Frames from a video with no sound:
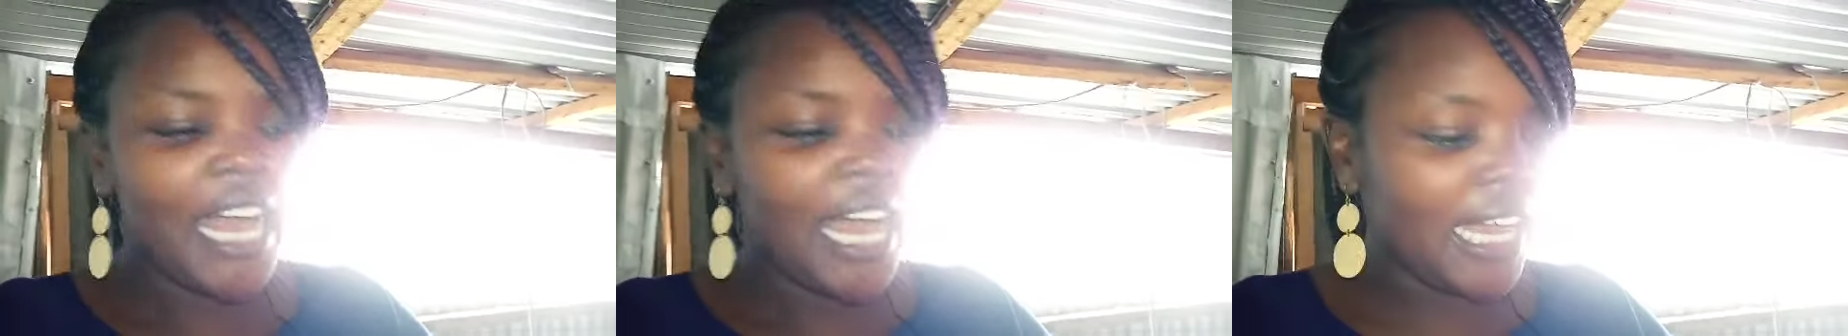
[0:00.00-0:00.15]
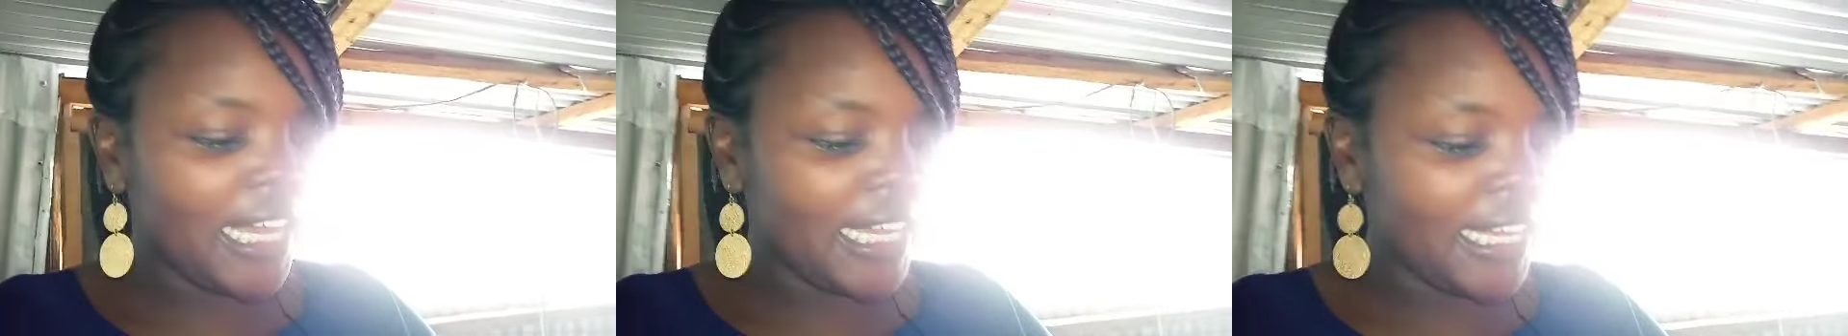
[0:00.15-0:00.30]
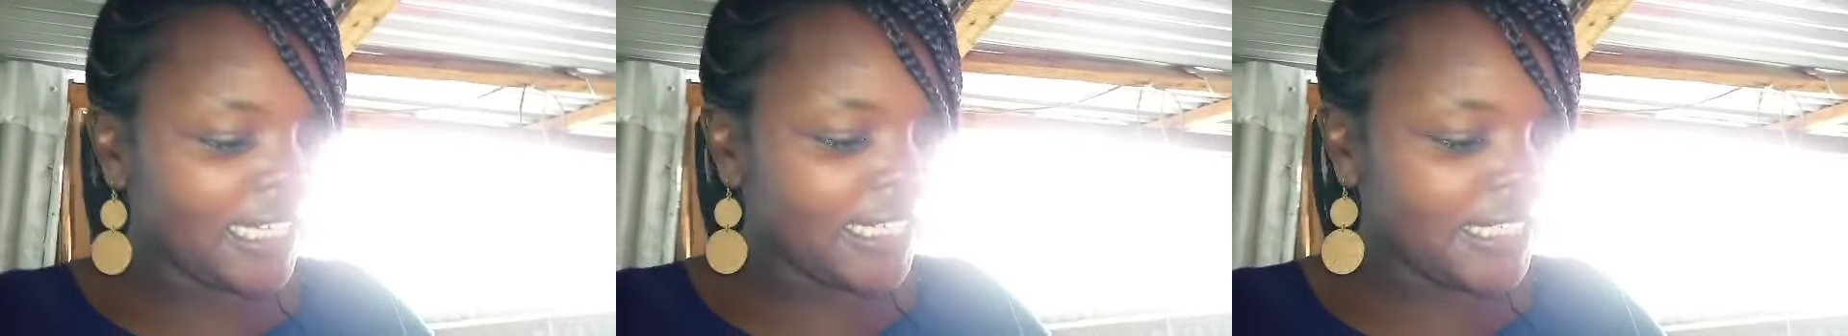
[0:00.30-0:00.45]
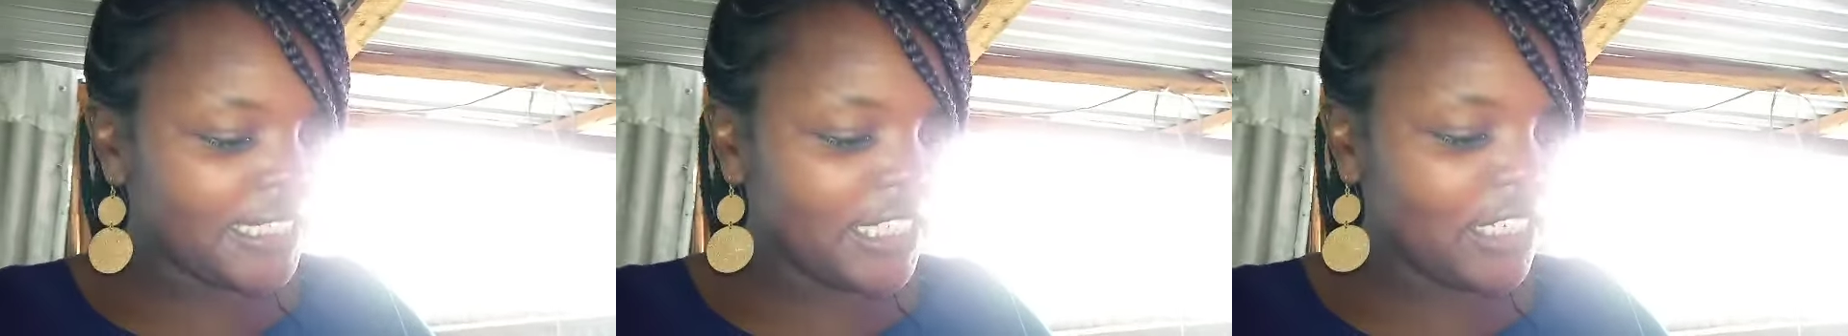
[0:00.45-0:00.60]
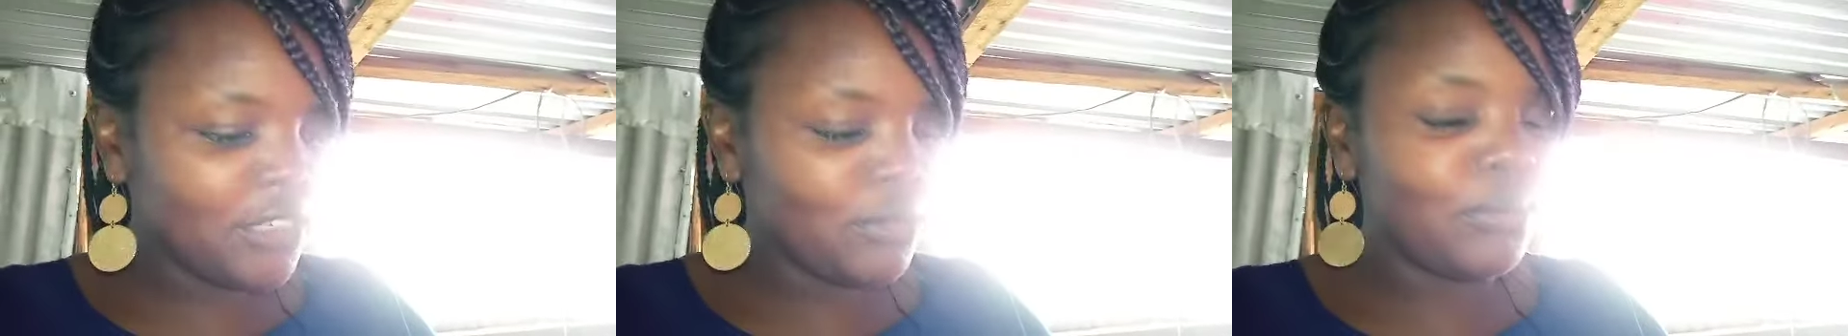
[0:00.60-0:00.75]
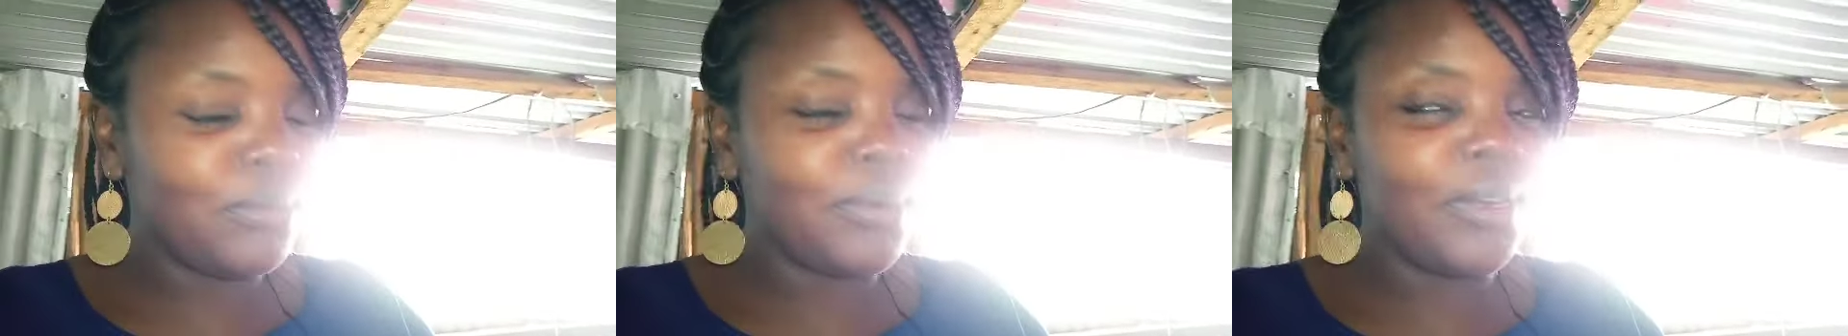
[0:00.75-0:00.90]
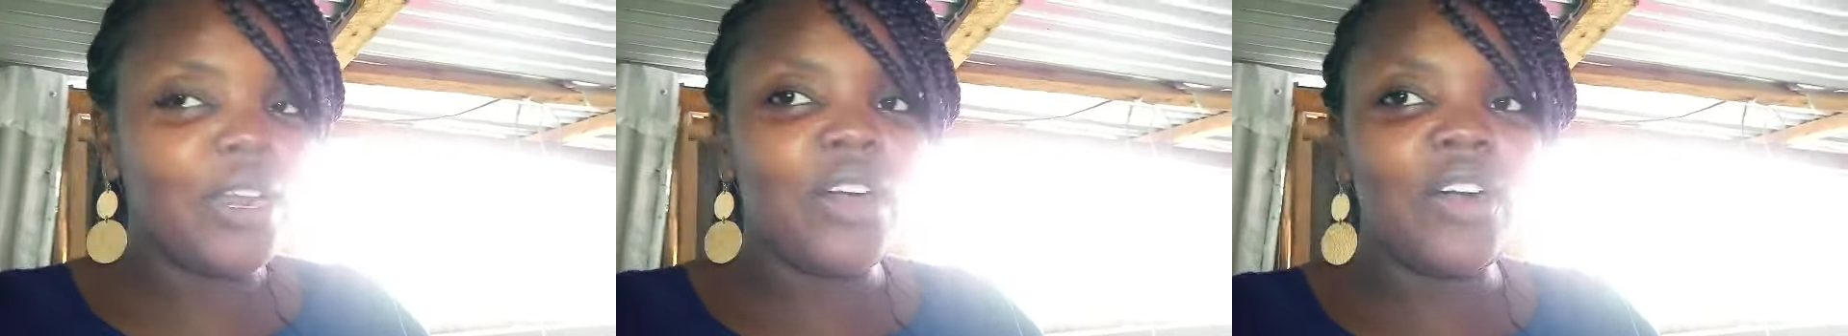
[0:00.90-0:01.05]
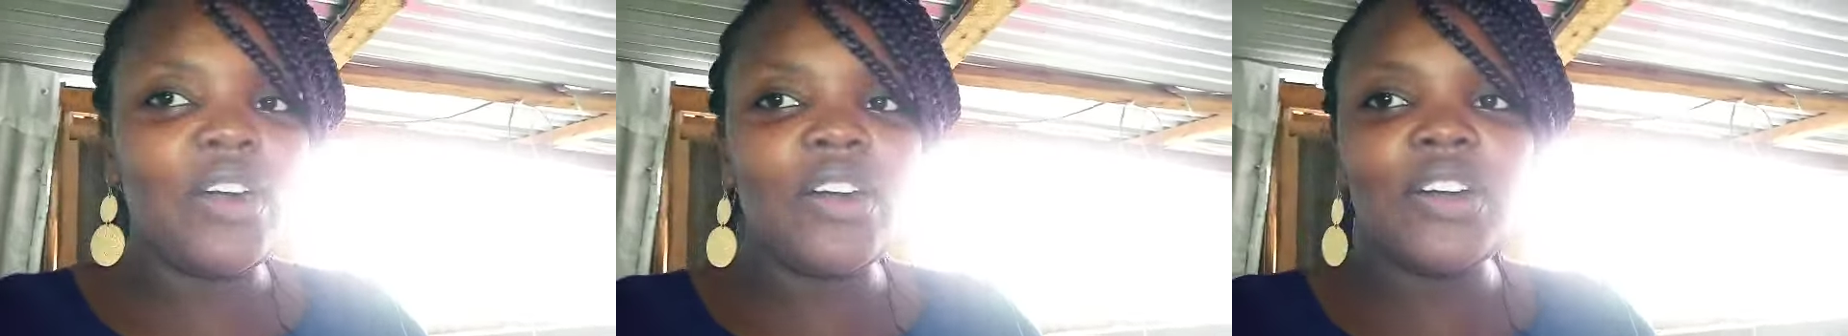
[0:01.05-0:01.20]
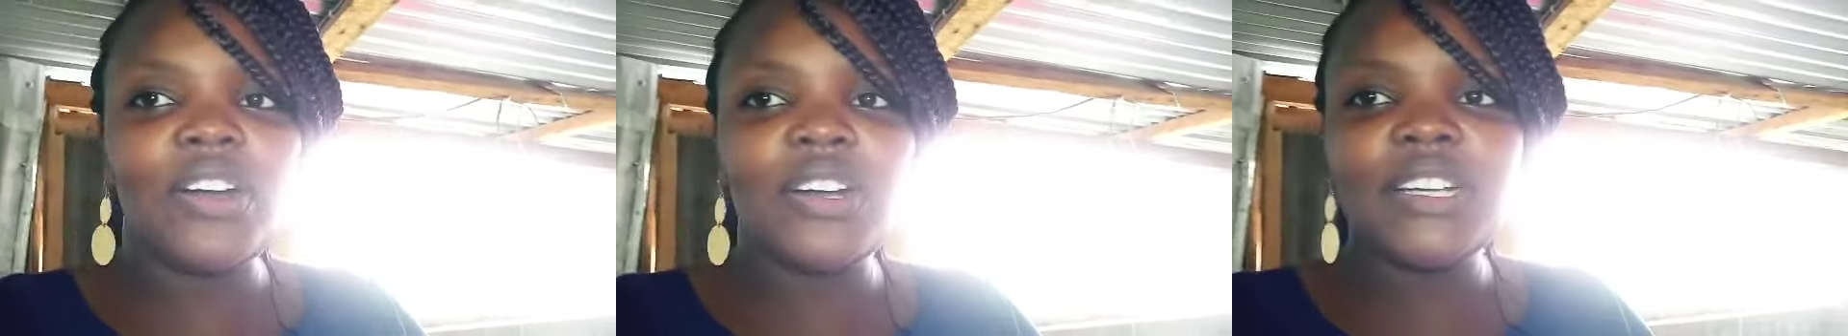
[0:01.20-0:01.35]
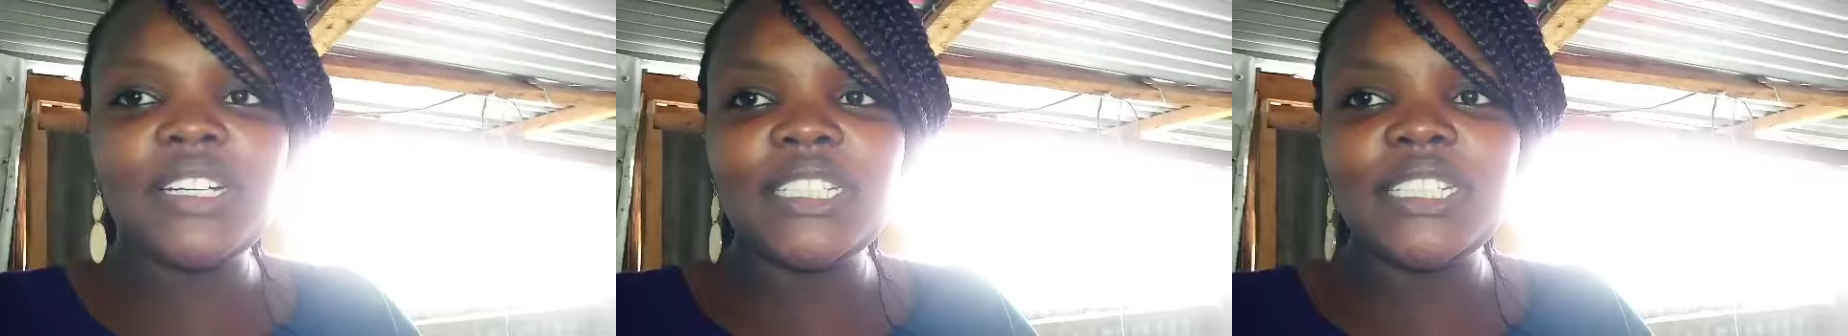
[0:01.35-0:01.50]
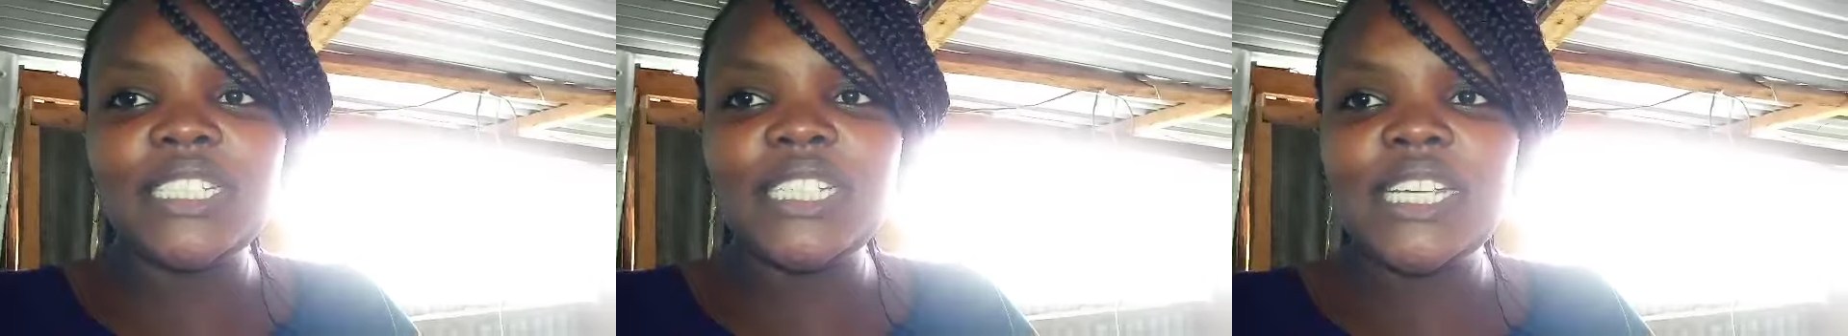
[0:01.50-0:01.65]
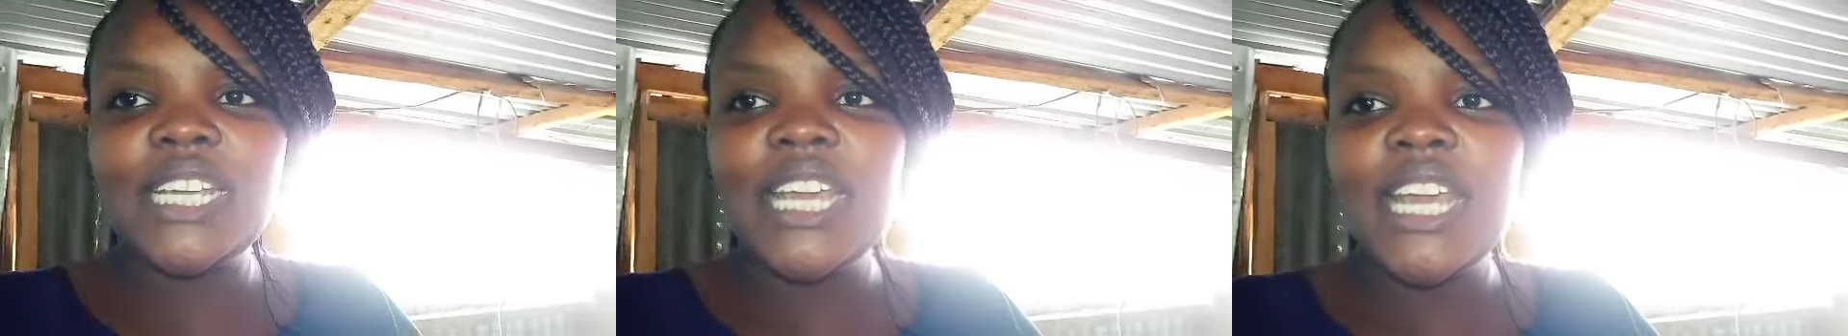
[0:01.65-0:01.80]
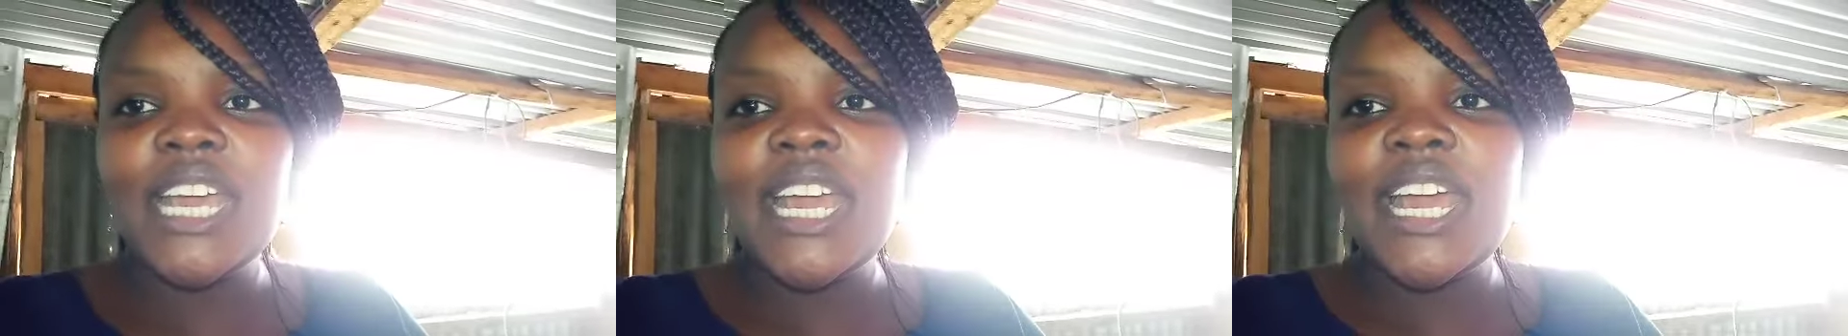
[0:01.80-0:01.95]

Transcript: are getting blocked